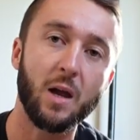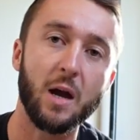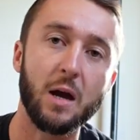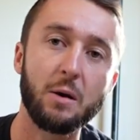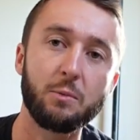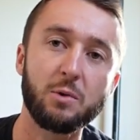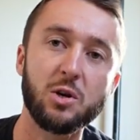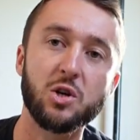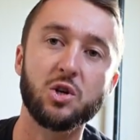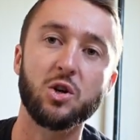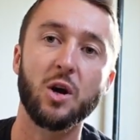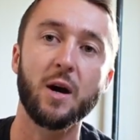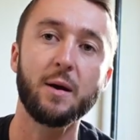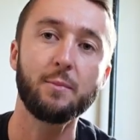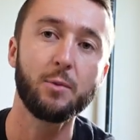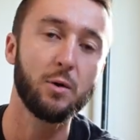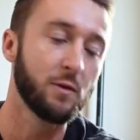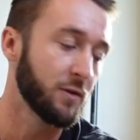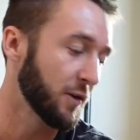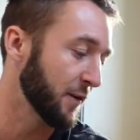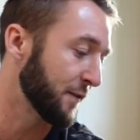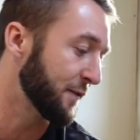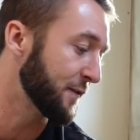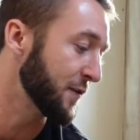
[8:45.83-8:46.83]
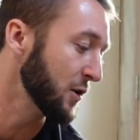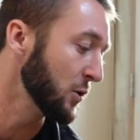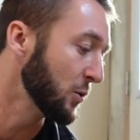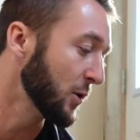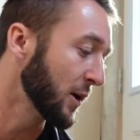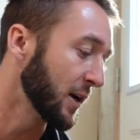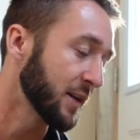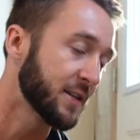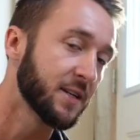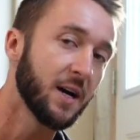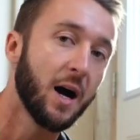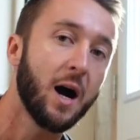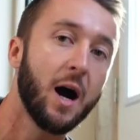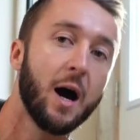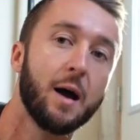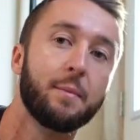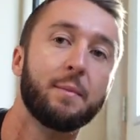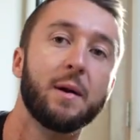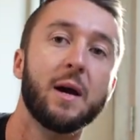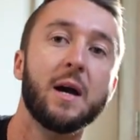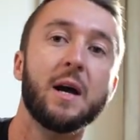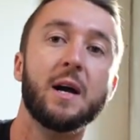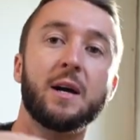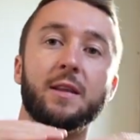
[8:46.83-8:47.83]
And when you try and move it a few at a
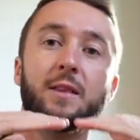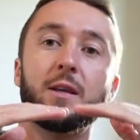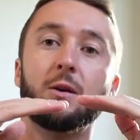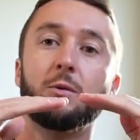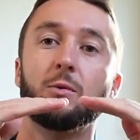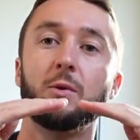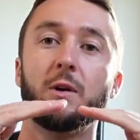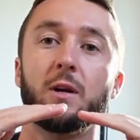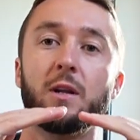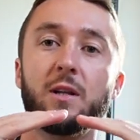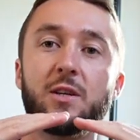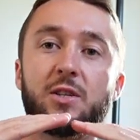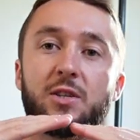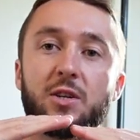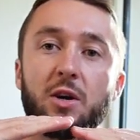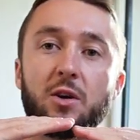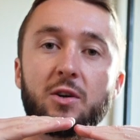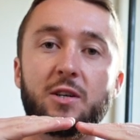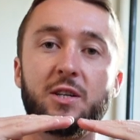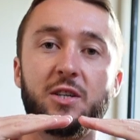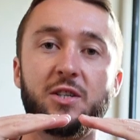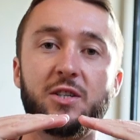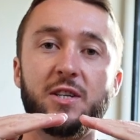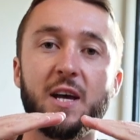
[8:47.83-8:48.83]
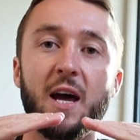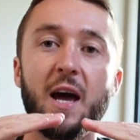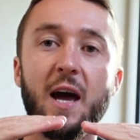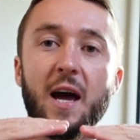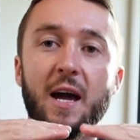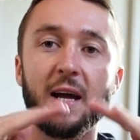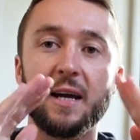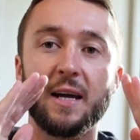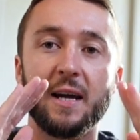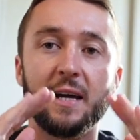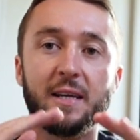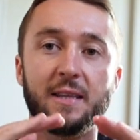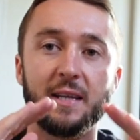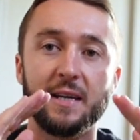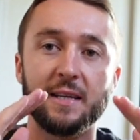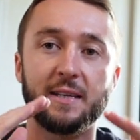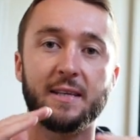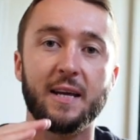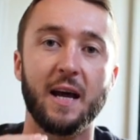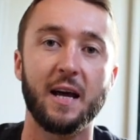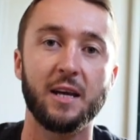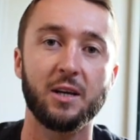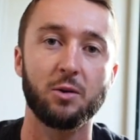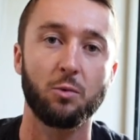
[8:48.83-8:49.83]
time, they really start to sag and they
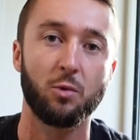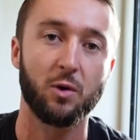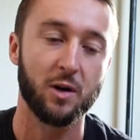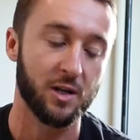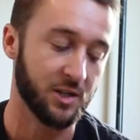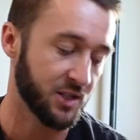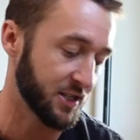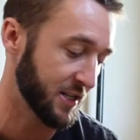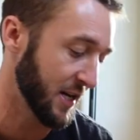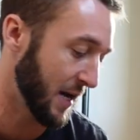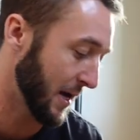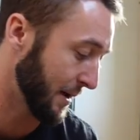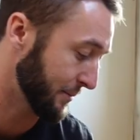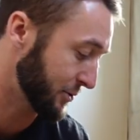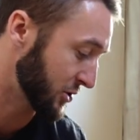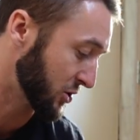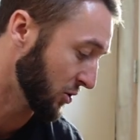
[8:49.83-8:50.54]
tend to want to snap.